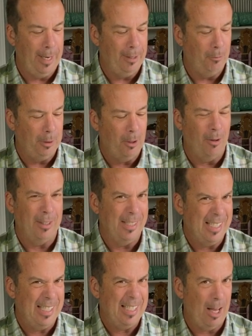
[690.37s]
And we call these
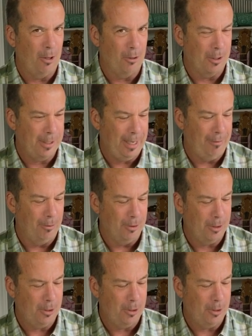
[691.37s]
cellar savers.